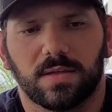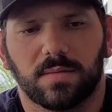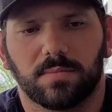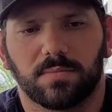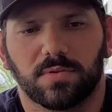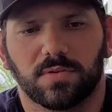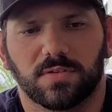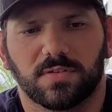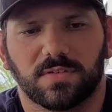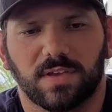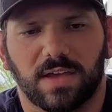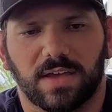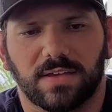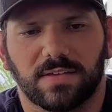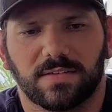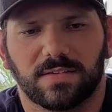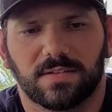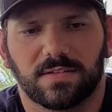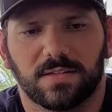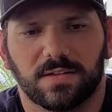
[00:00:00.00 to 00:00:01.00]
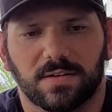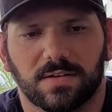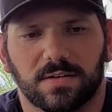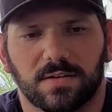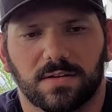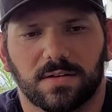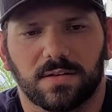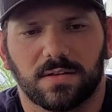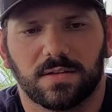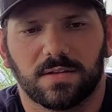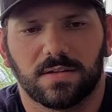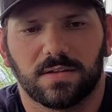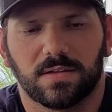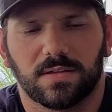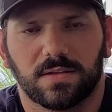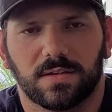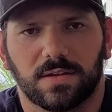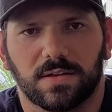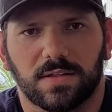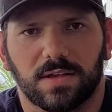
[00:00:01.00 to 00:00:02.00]
precise clicker.
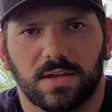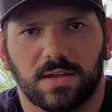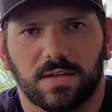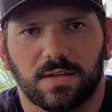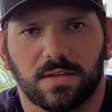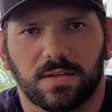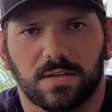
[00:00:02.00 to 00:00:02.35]
Hear that?